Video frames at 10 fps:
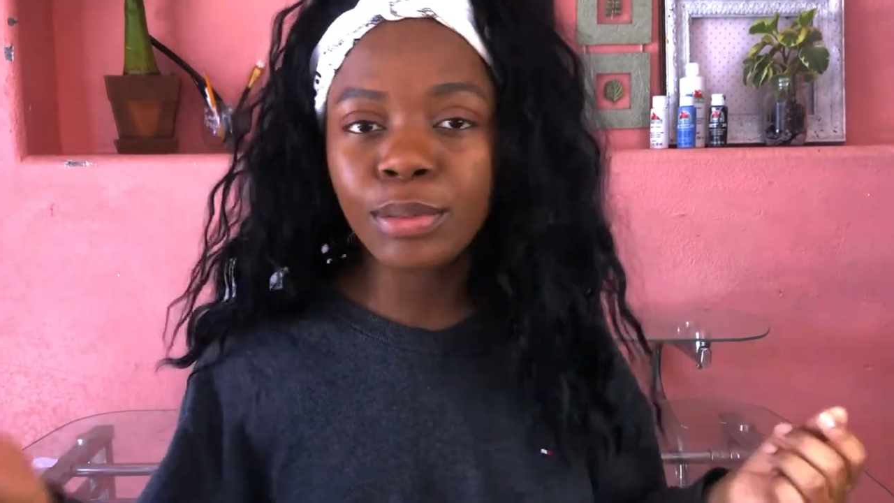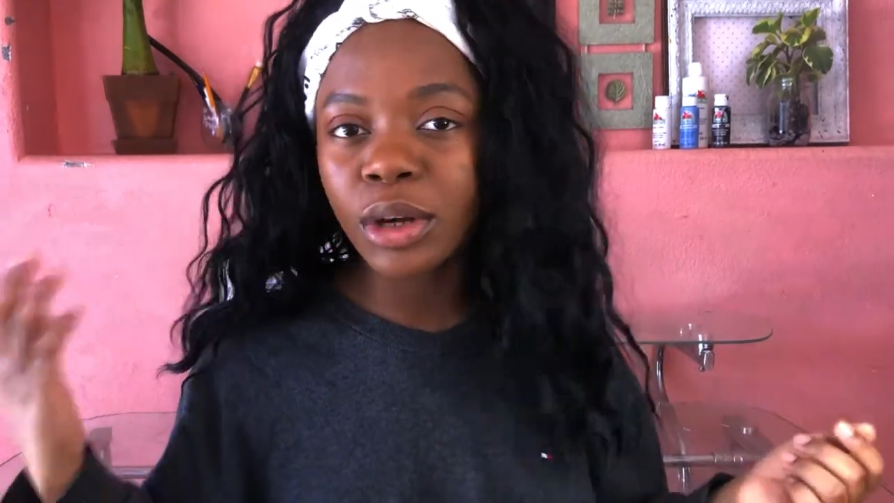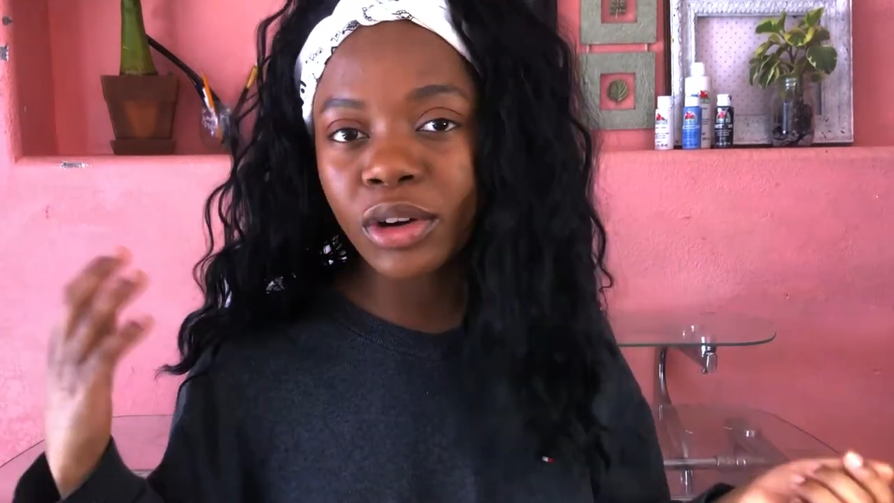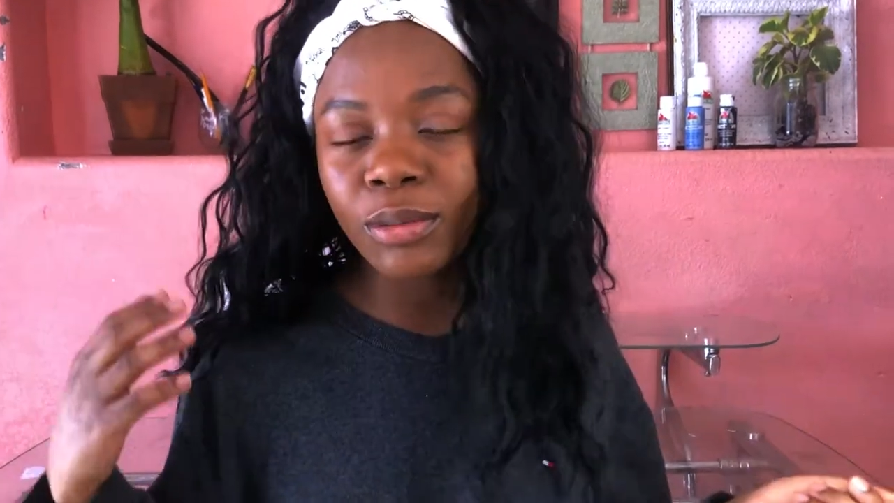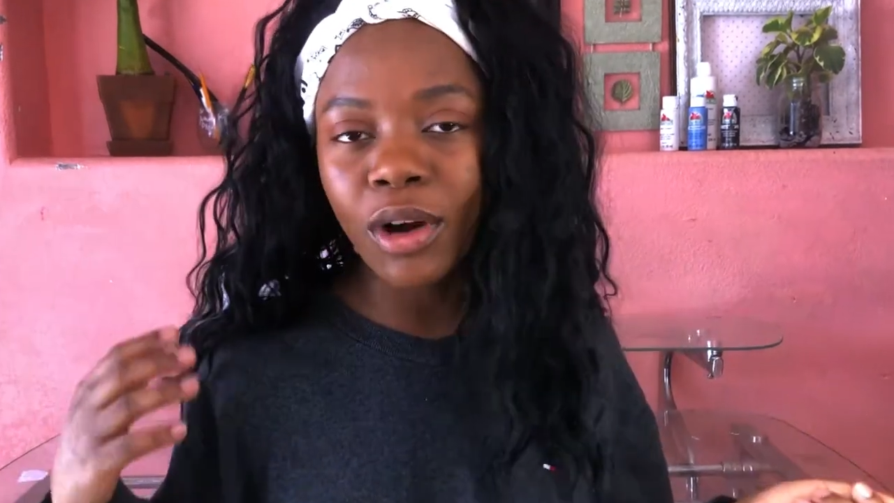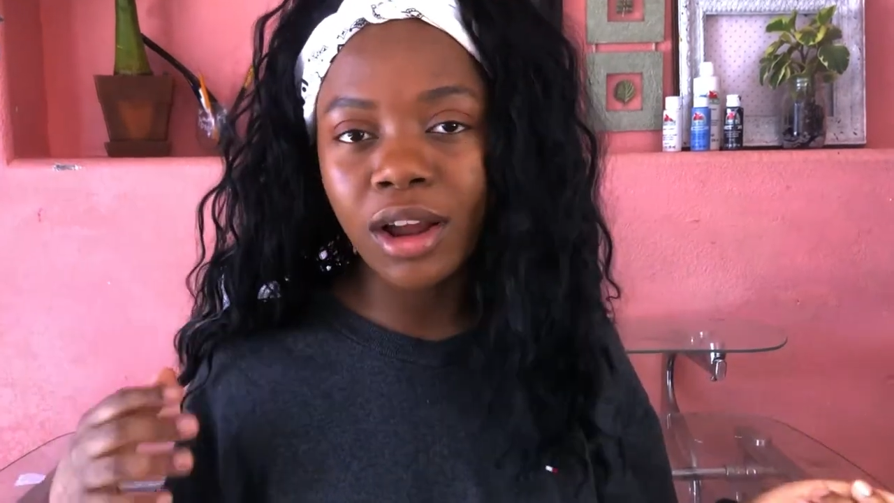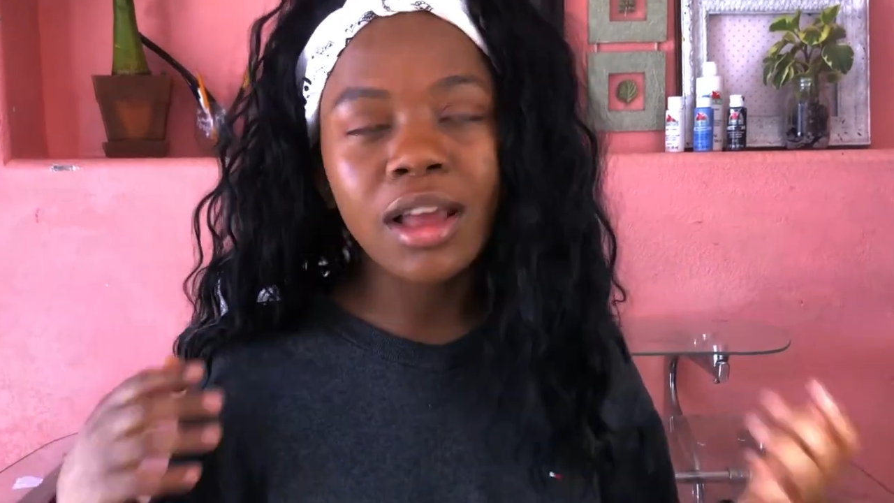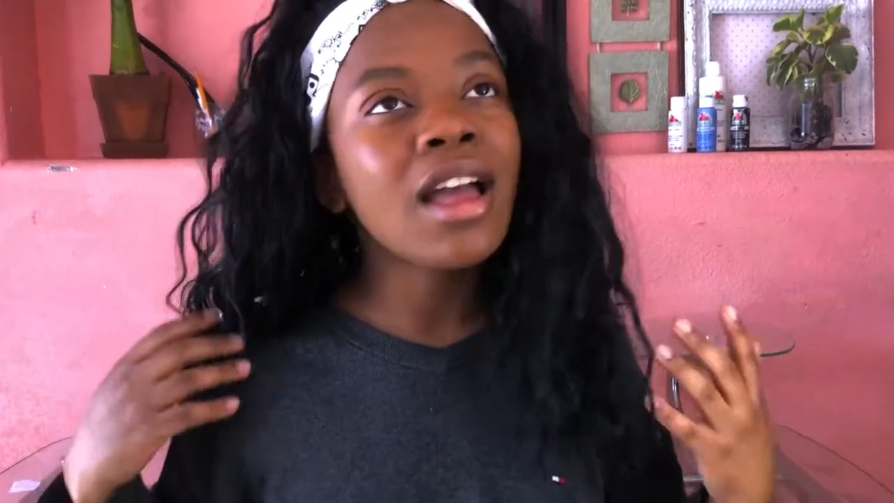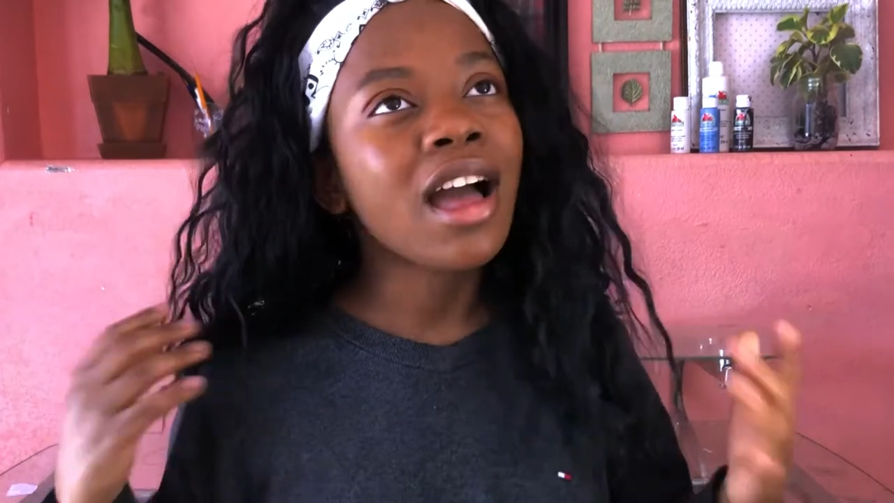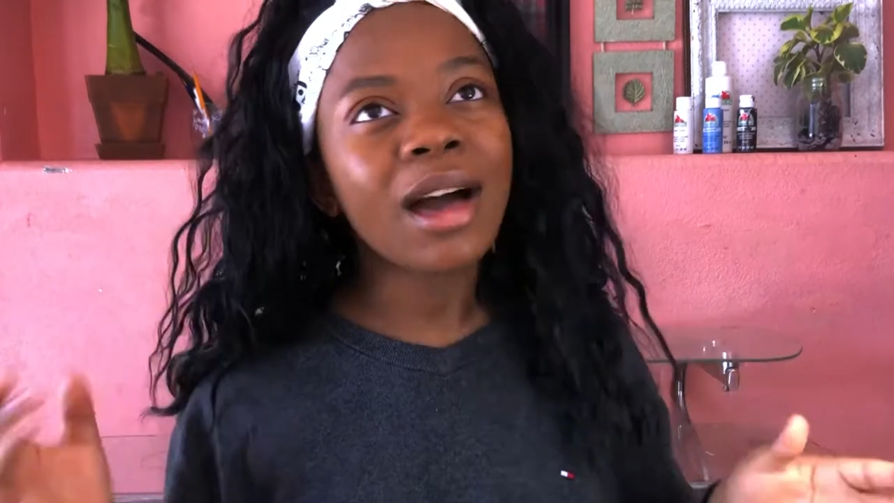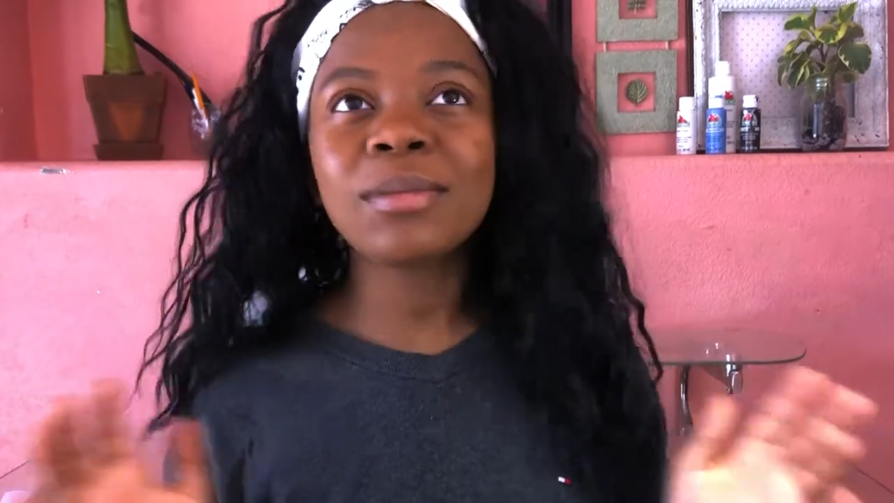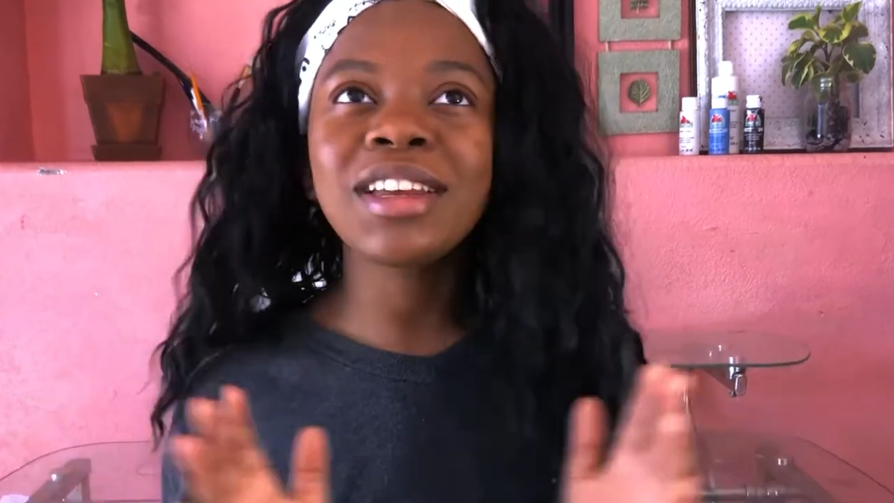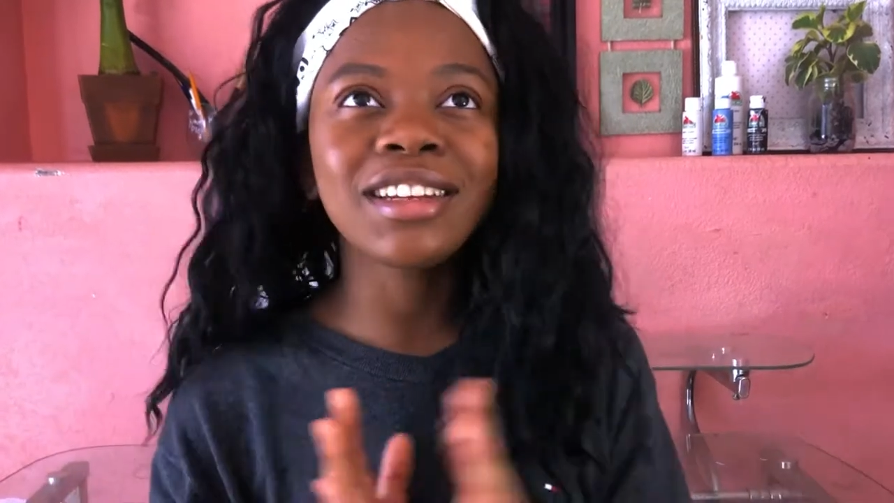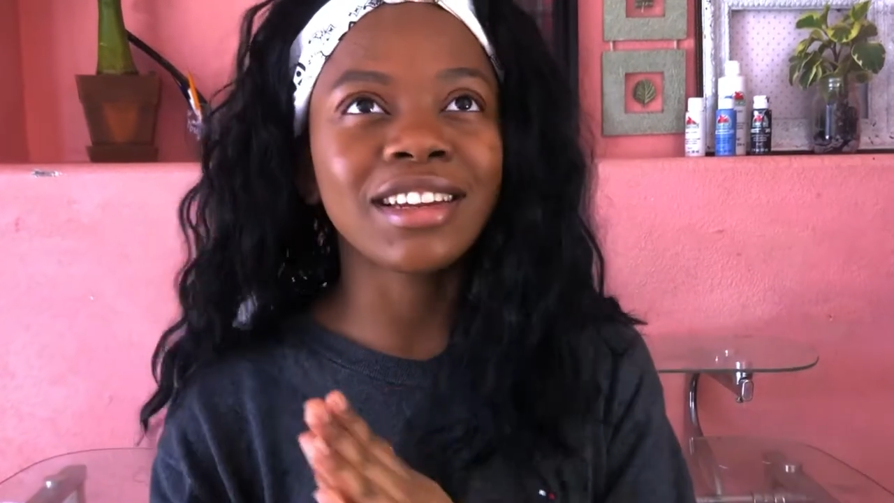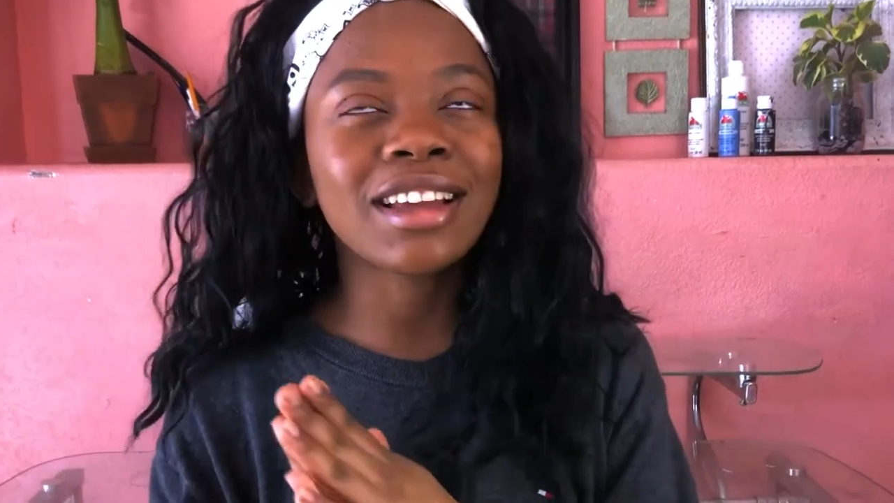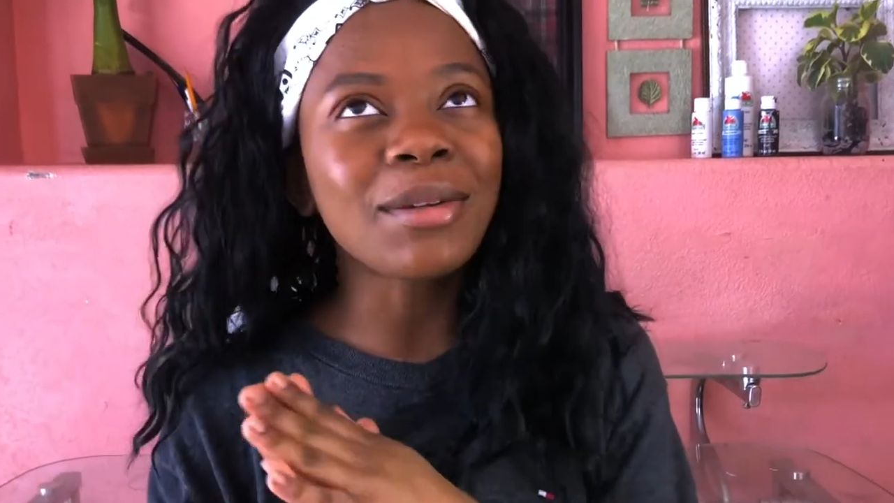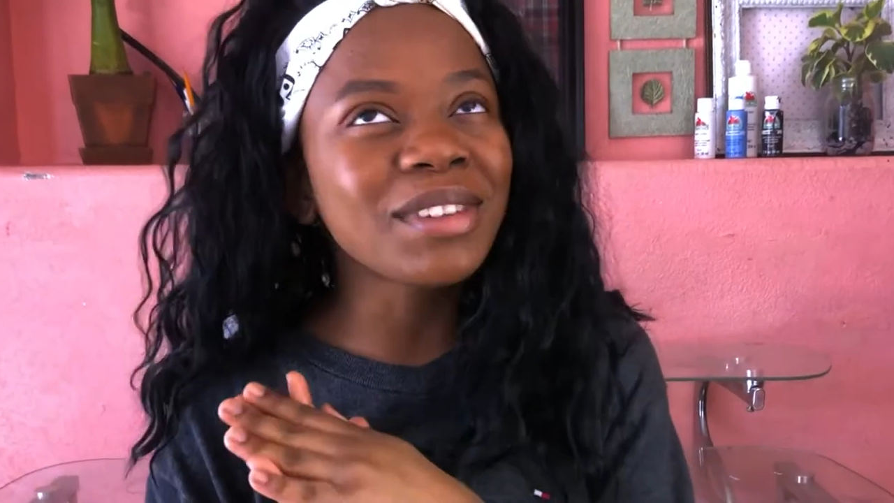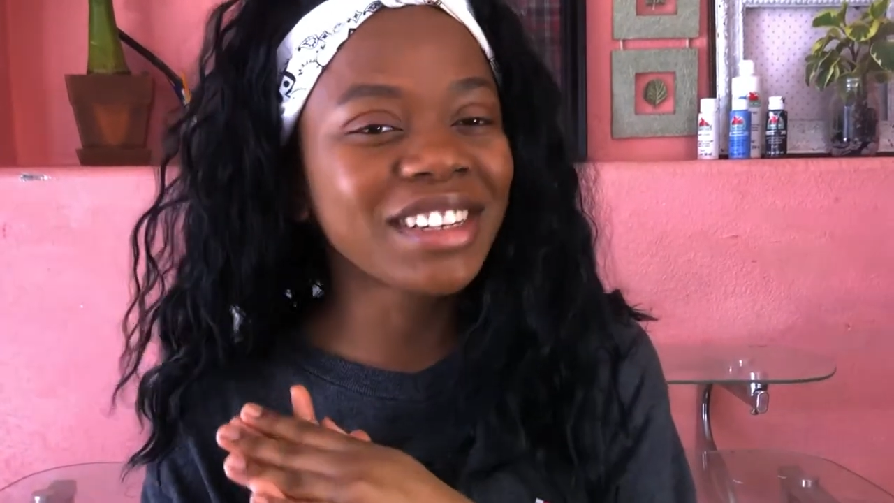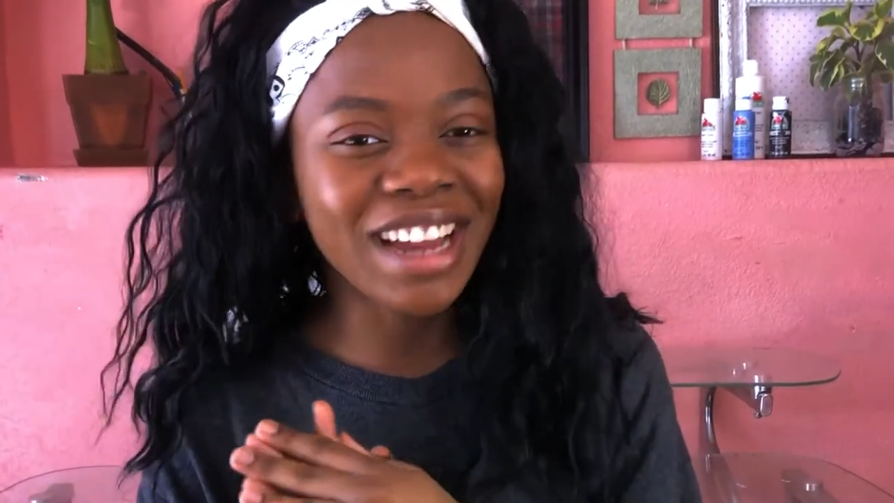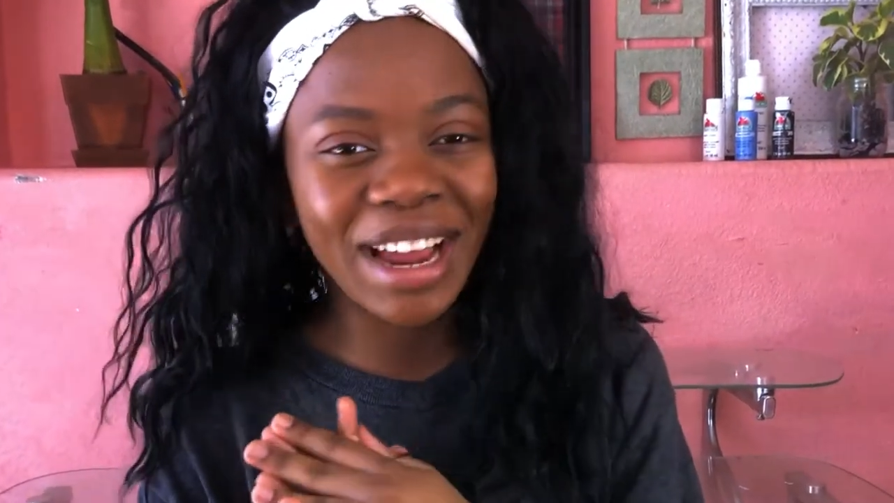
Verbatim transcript: period pro how many how many